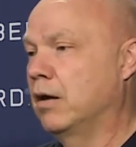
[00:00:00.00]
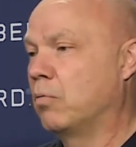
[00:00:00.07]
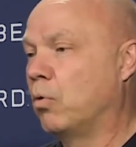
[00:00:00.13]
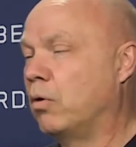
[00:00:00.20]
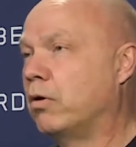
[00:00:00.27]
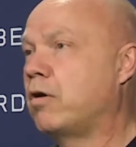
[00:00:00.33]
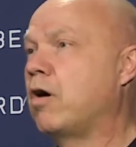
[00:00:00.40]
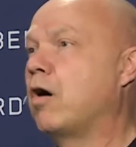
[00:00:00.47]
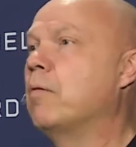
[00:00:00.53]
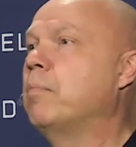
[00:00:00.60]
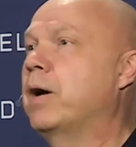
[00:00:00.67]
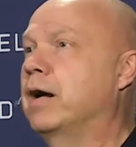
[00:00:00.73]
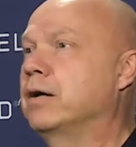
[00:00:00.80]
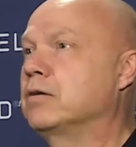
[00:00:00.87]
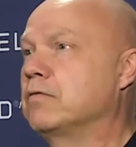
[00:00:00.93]
roller
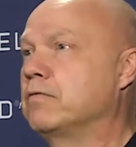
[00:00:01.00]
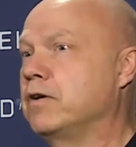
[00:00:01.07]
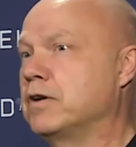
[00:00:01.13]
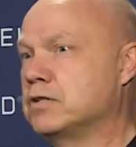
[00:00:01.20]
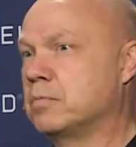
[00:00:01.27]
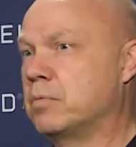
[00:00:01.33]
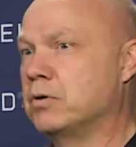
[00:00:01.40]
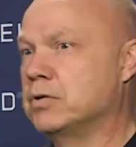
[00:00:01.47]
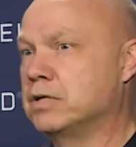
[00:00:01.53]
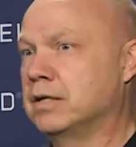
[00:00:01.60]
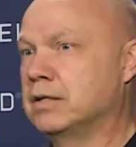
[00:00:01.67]
compactor to finish the project.